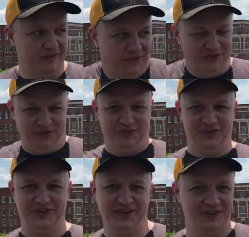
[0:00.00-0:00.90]
this
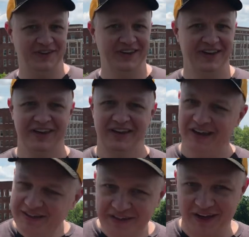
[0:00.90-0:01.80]

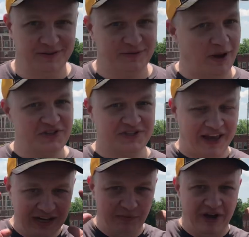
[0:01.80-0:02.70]
is, I'm just
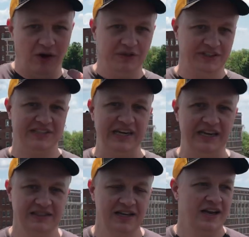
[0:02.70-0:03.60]
thinking about all the
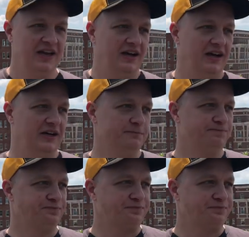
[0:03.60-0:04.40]
scenes. Um,